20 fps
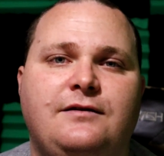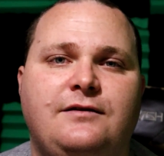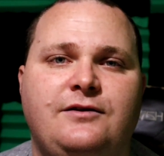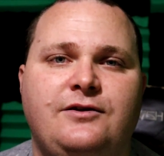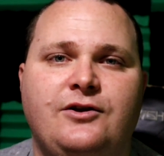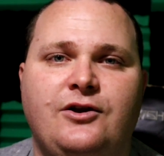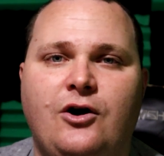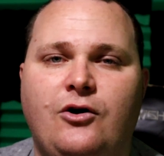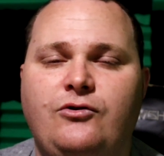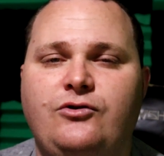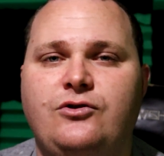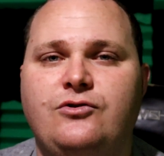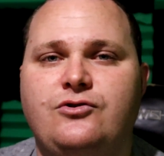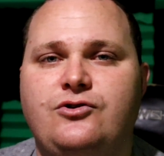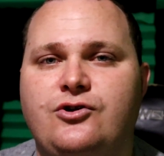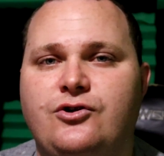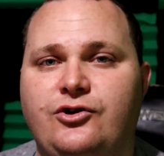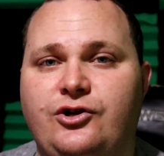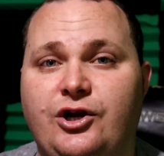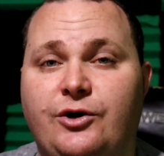You know,
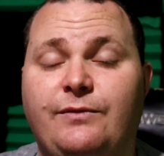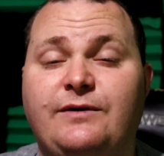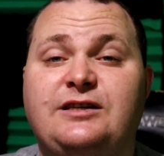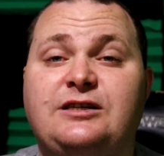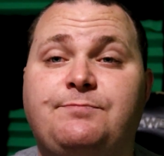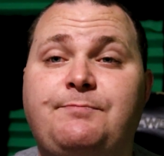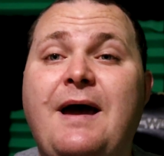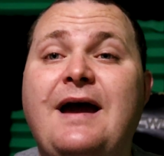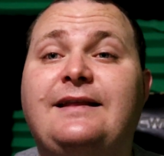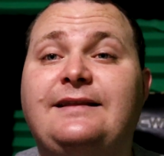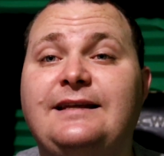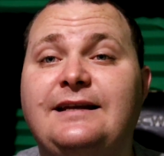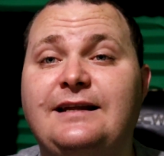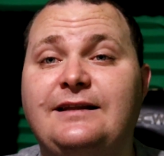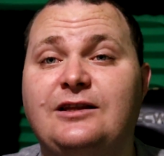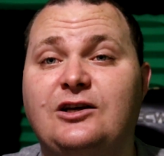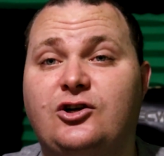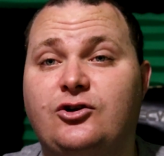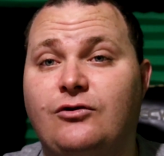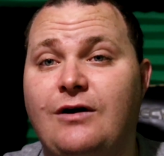you're respected
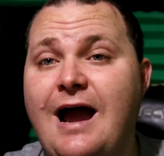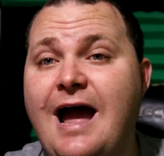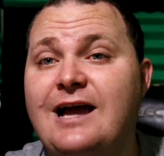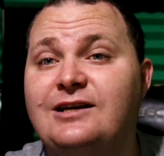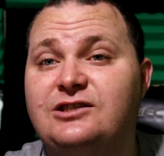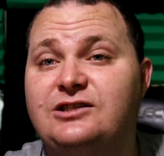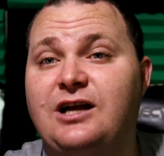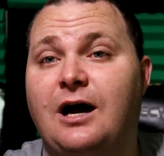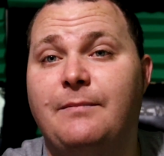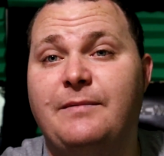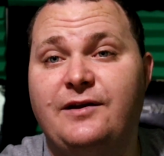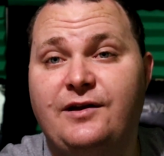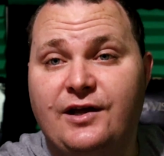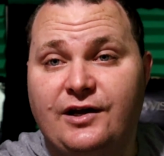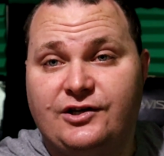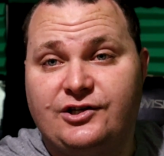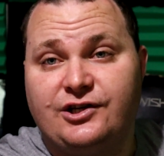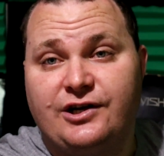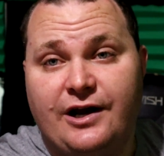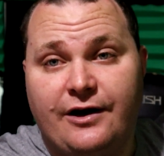in the crash dummy
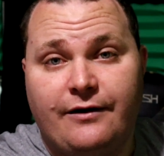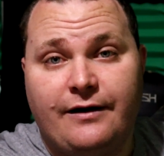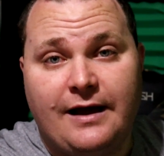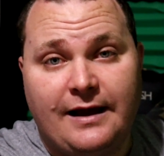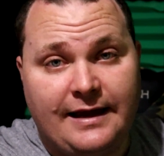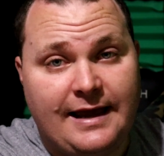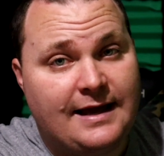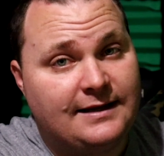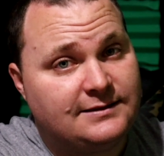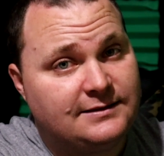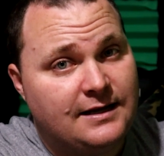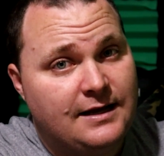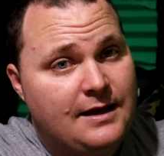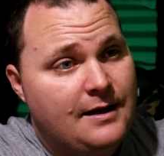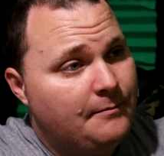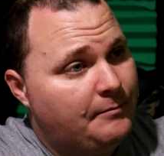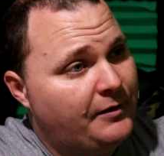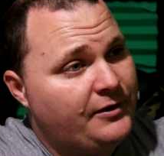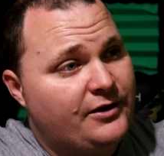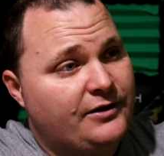dictionary, I guess,
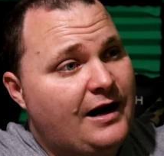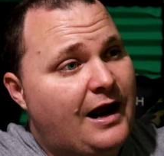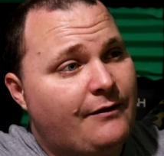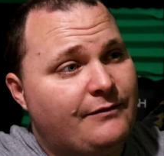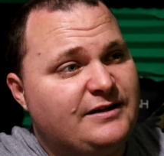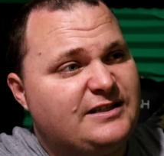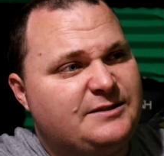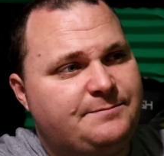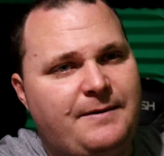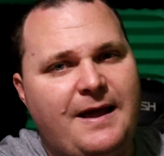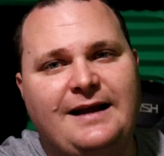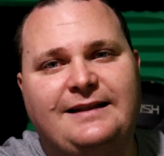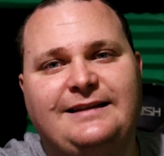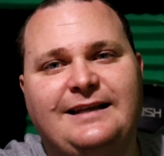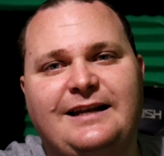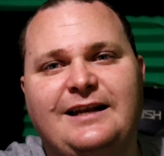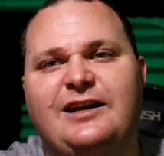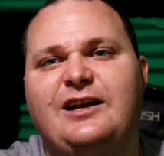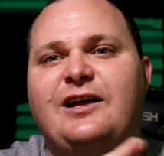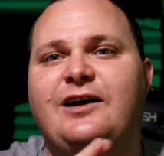but you're not
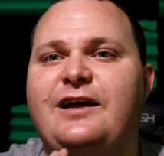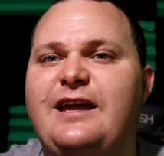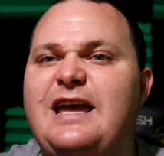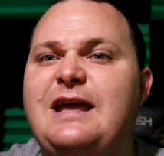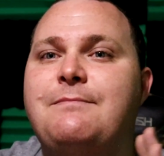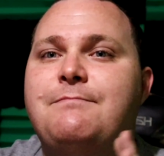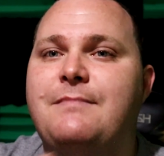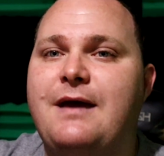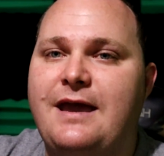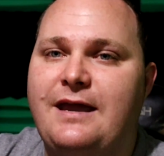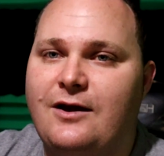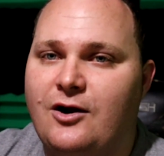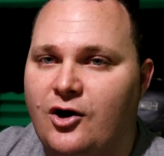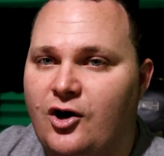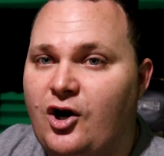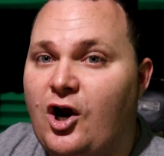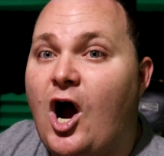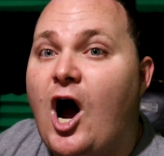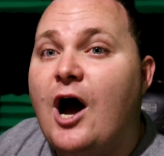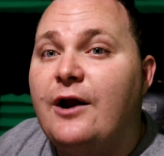respected in the inmate or
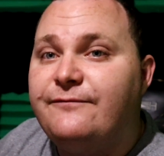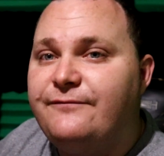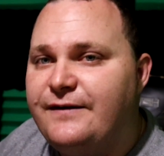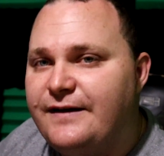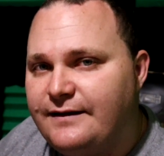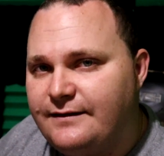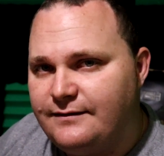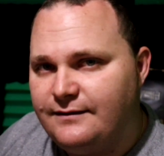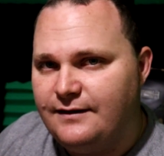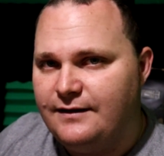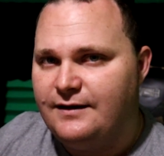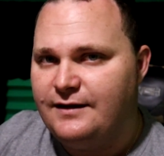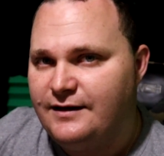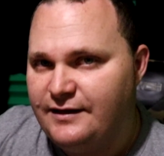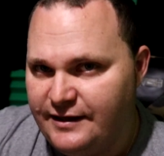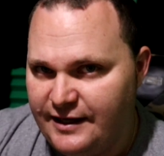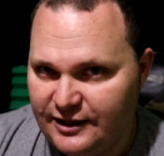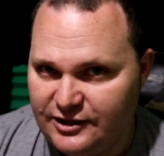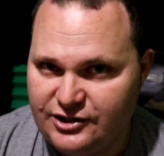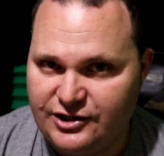convict
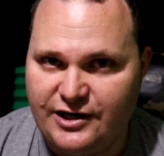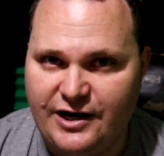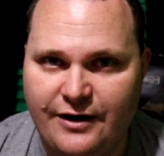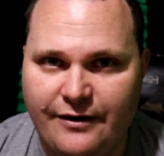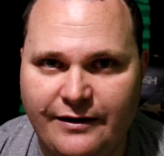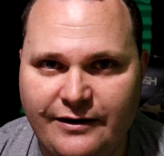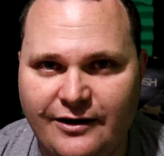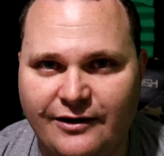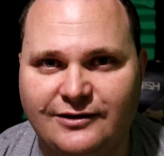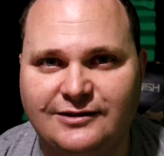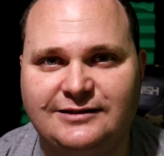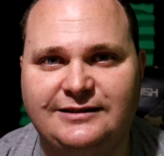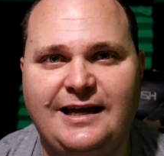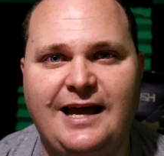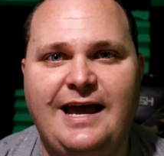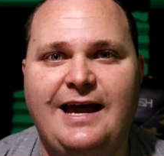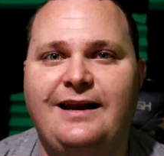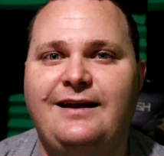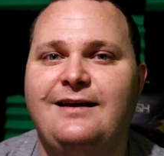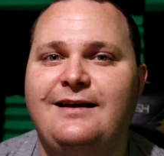dictionary. You
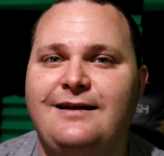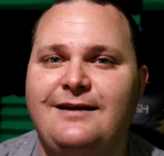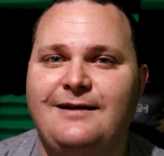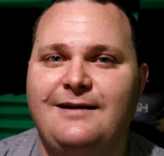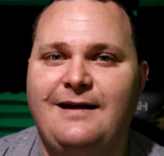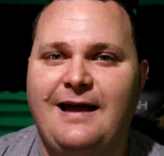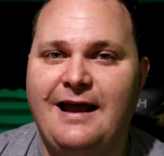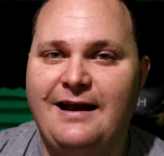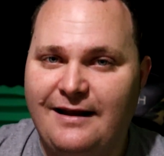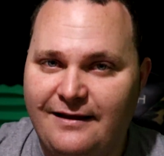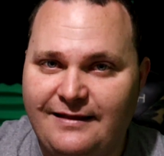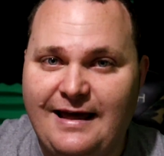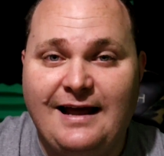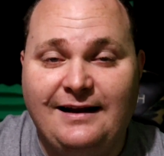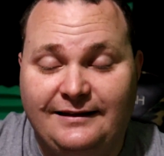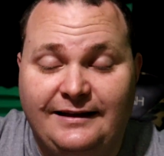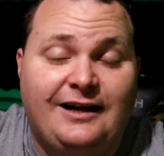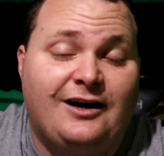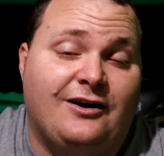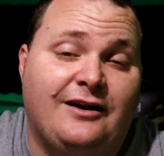understand? And
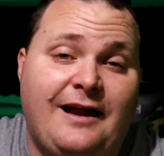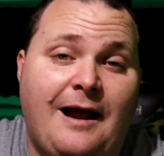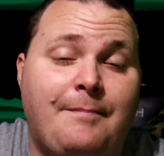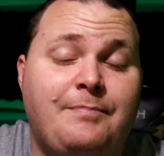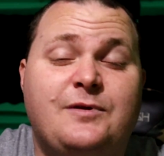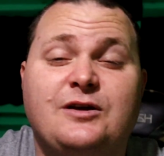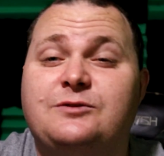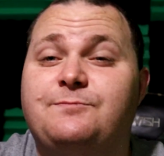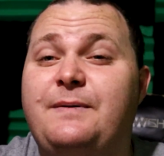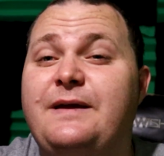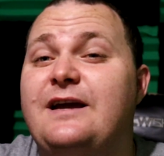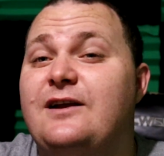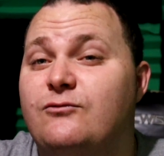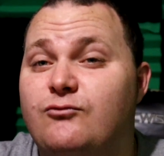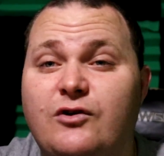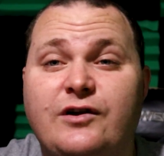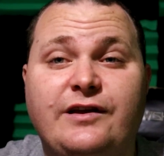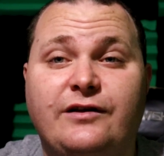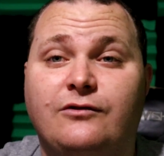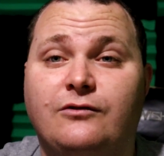that literally, I'm just being
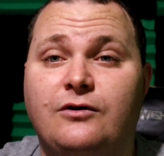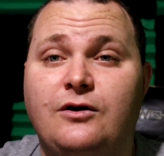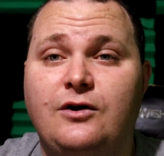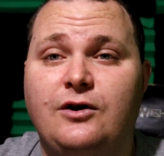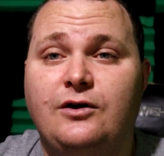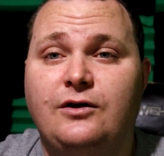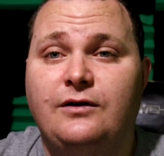real.